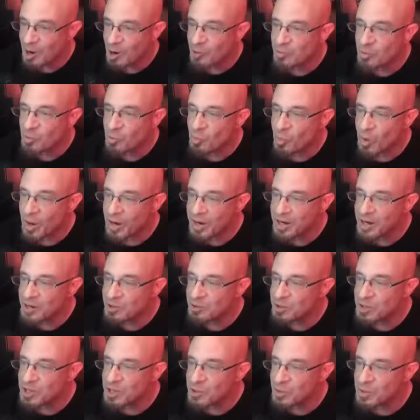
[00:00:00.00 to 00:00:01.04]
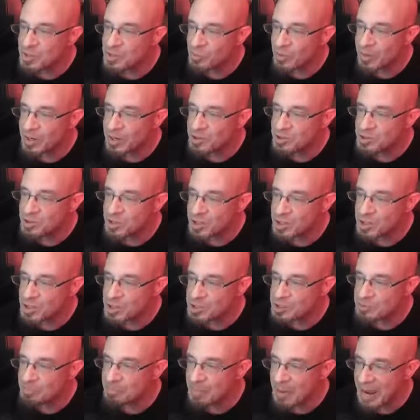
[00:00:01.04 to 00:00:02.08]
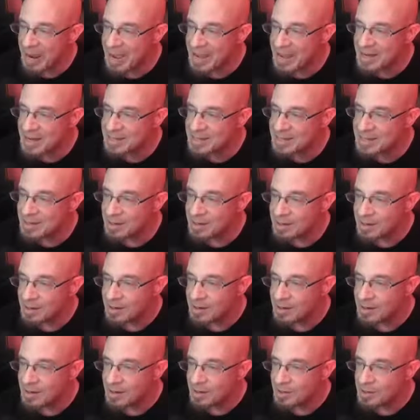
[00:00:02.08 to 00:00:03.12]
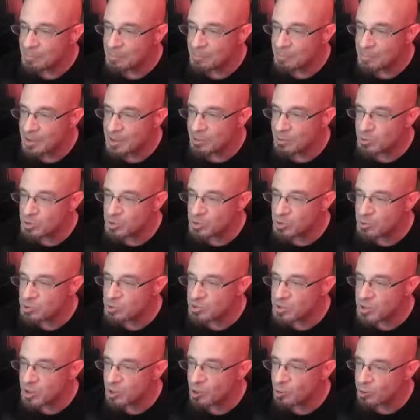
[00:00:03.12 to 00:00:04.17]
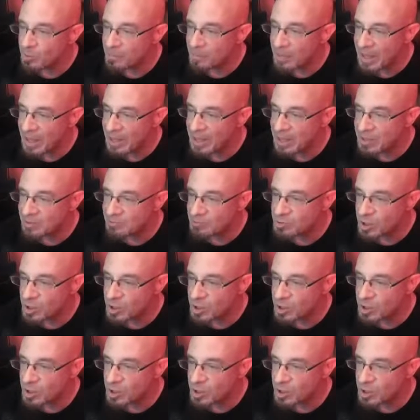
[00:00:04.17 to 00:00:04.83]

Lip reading: Over 100 U.S. radio stations banned the Beatles' new single, "The Ballad of